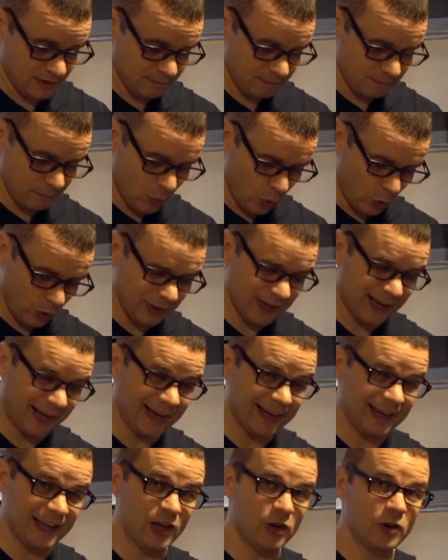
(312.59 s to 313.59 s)
more
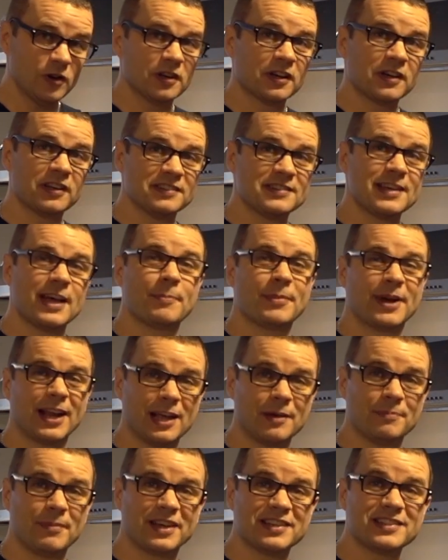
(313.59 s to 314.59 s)
likelihood of
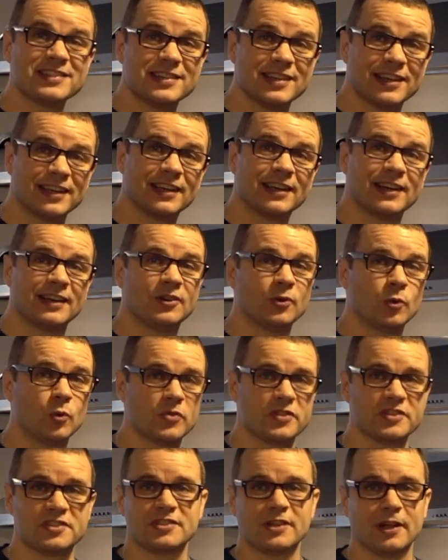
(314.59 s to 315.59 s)
contaminating my sink and all
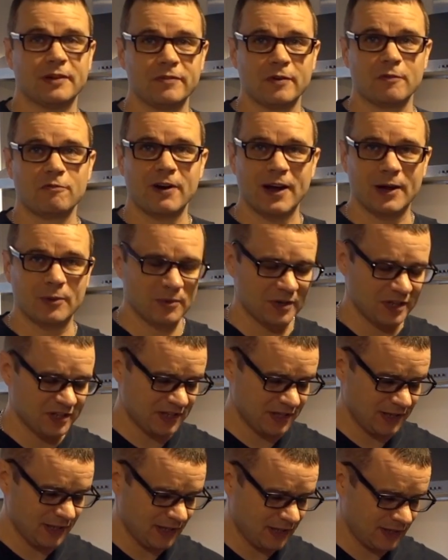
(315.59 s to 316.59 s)
the stuff around the
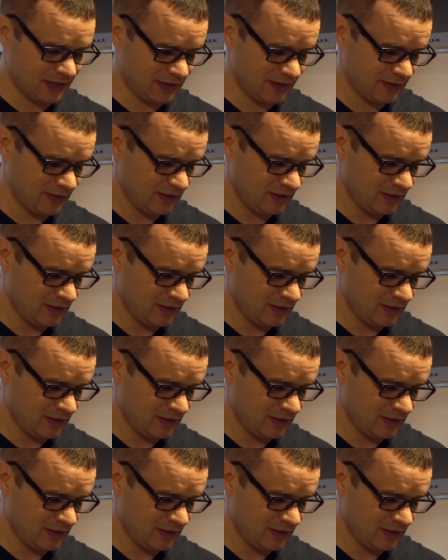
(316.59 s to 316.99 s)
sink.